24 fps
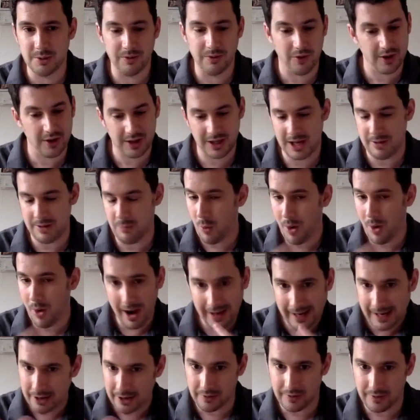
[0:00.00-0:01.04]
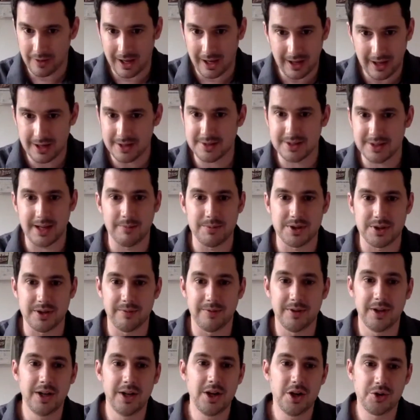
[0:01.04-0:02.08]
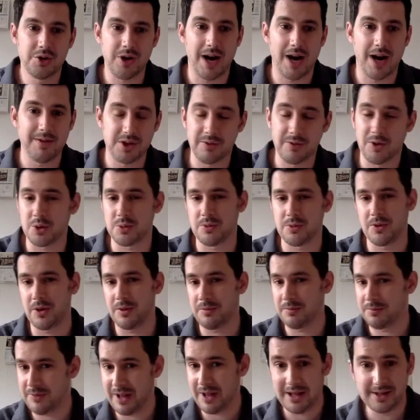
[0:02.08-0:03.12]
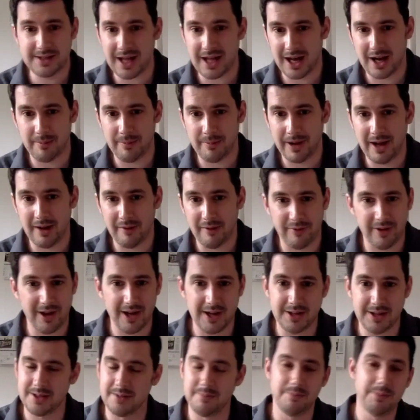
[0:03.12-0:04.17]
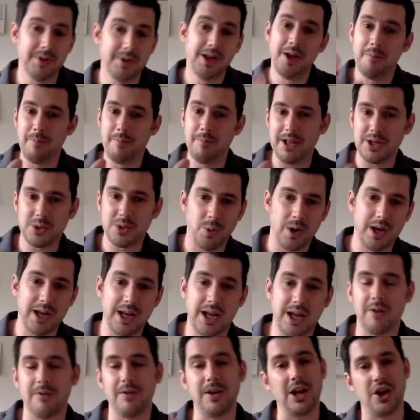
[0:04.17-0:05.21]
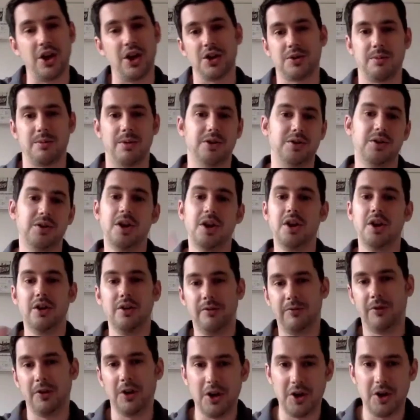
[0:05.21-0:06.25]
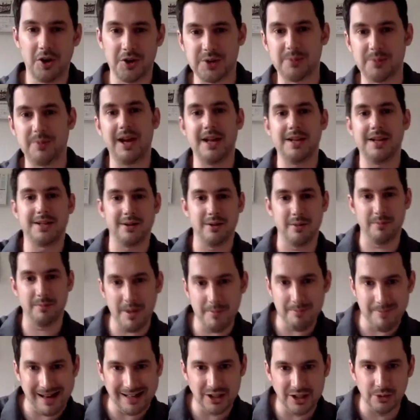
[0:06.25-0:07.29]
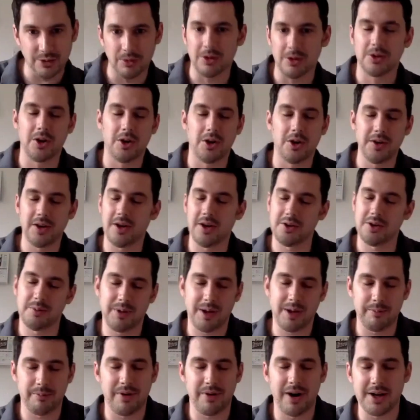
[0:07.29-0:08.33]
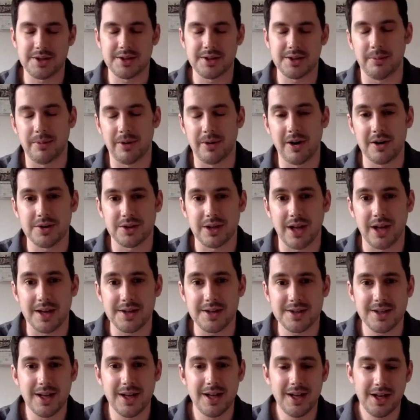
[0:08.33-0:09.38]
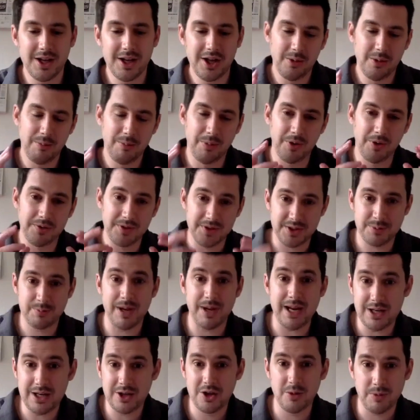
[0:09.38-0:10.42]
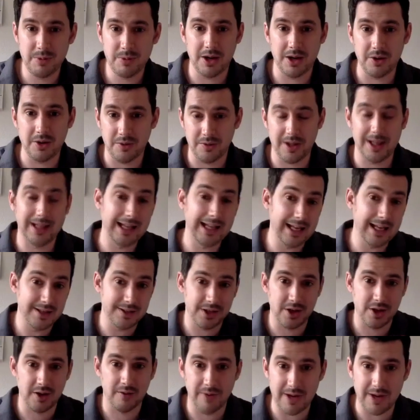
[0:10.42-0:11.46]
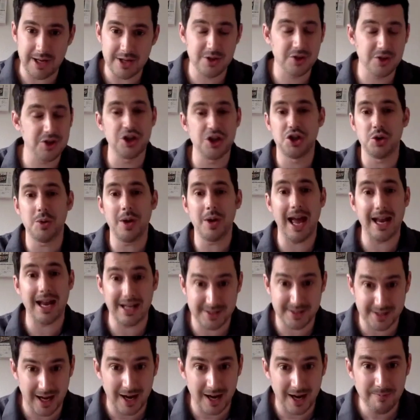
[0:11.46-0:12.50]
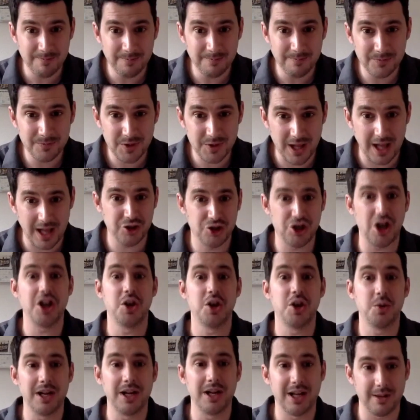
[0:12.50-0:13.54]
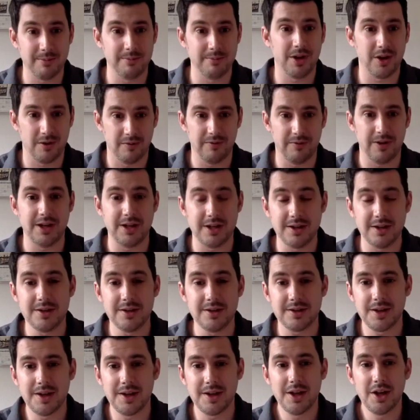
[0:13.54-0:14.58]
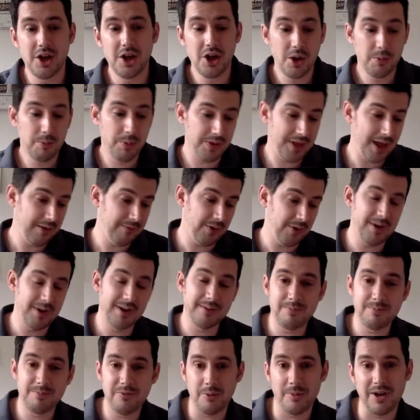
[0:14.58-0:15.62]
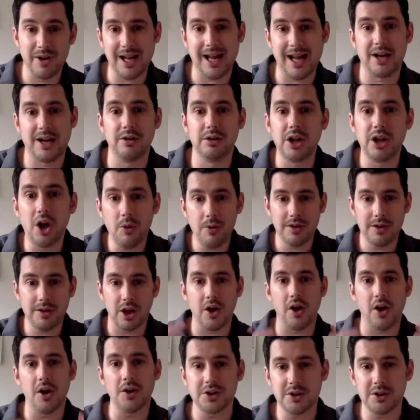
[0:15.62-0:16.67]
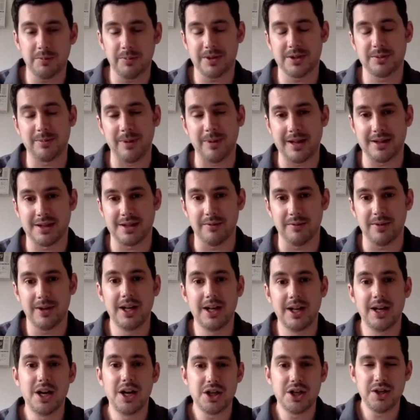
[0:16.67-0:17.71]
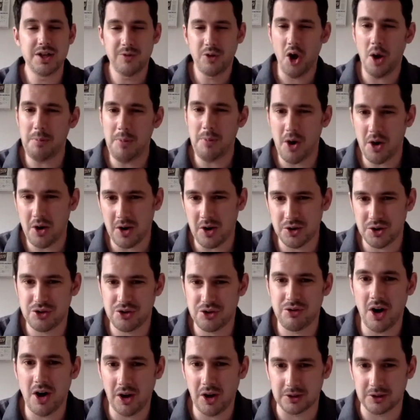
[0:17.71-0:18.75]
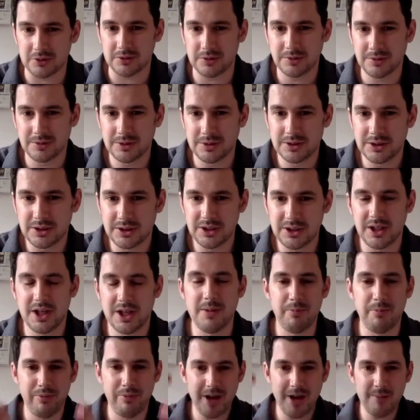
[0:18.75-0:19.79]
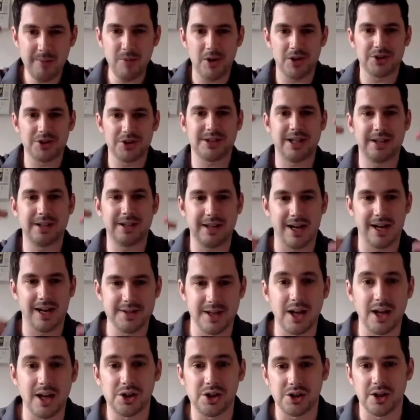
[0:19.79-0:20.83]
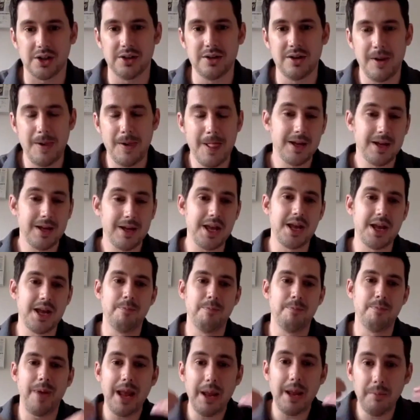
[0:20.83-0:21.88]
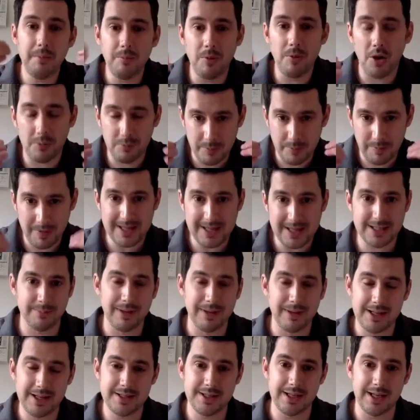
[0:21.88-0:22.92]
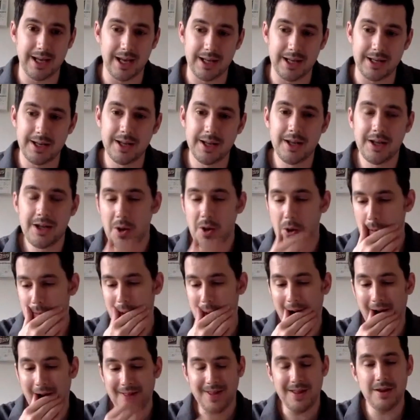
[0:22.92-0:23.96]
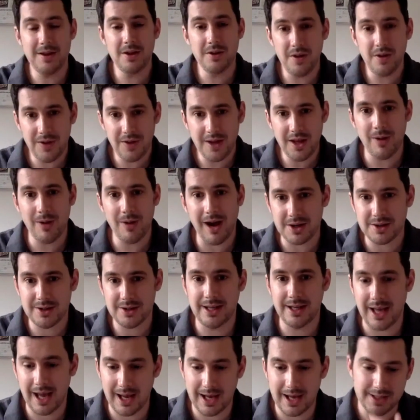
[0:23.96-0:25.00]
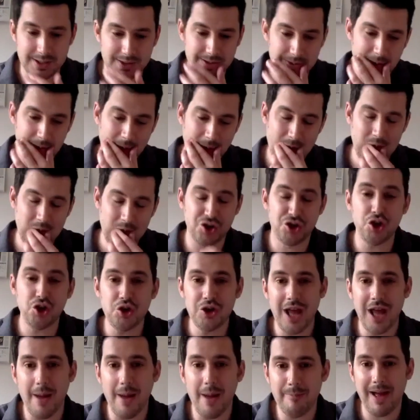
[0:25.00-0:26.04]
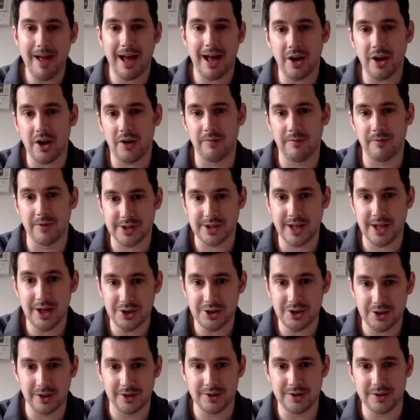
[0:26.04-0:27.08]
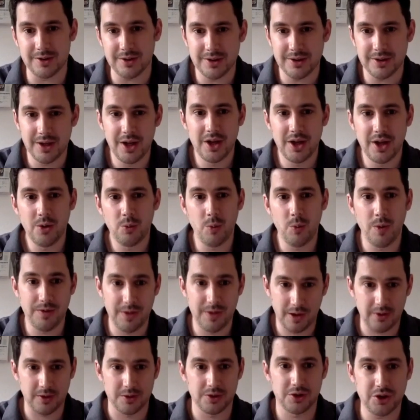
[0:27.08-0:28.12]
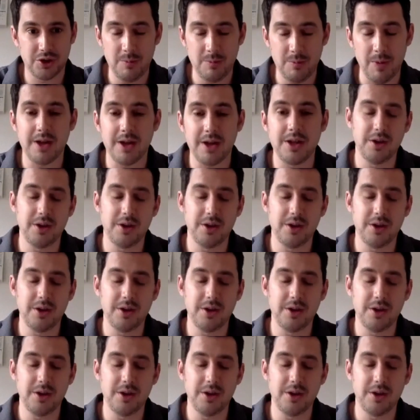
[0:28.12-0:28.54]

We've got to keep working on that in terms of driving stuff, because we've got things that aren't perfect and bits where you cover it. It goes from a fully automated to a bit manual and all the breaks in the process. But the speed could be a good thing linking to convenience, because you can do it anytime. So that genuinely can be convenient. Yeah. But then from a kind of lowering the cost perspective, you've got more control. You can bring more standardization. You can bring more repeatability in. But I think the other thing you actually get is you should get better conversations with the consumer.